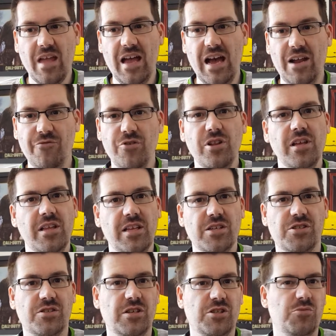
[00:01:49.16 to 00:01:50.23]
really,
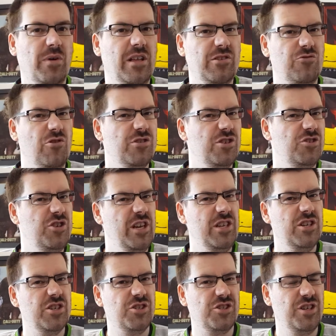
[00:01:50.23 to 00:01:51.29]
this is why this roster
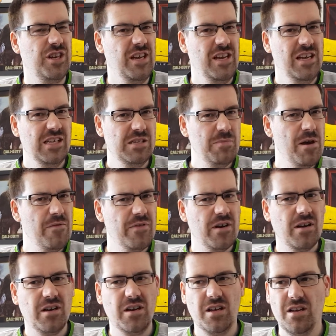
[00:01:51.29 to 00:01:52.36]
change is, it's a bit
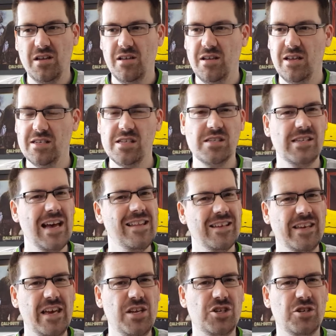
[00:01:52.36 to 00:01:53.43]
of it's a sad
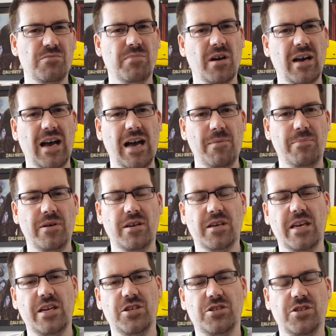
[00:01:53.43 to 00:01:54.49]
occasion, but a happy
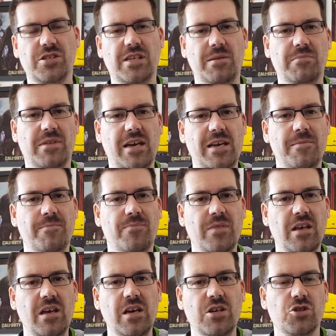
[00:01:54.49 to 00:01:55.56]
occasion at the same time.
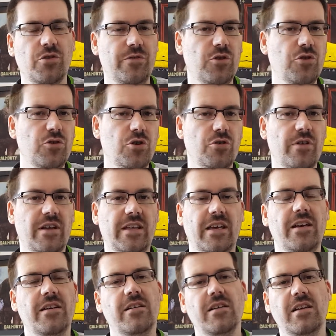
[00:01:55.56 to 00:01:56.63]
So if you don't know
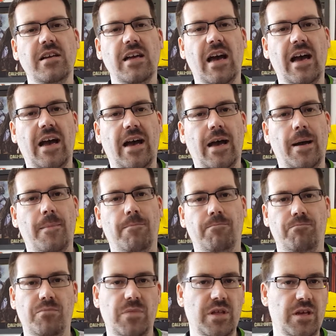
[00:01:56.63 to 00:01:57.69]
already,
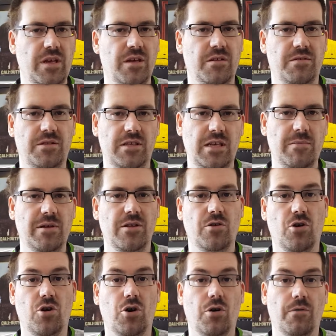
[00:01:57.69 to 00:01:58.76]
the teaming
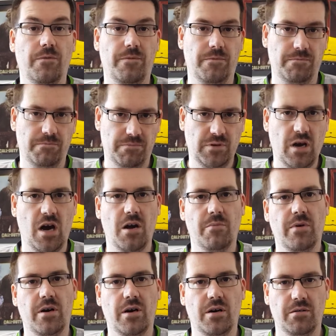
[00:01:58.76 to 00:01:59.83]
of
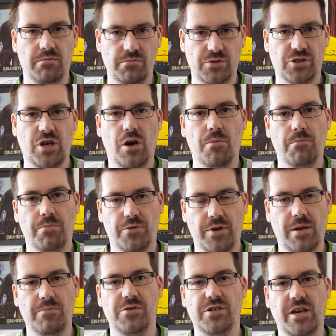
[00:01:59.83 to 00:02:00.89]
Karma, Scump,
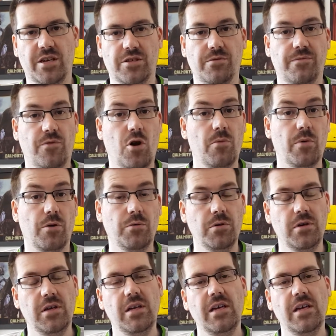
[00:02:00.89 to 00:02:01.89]
Crim 6 and Formal,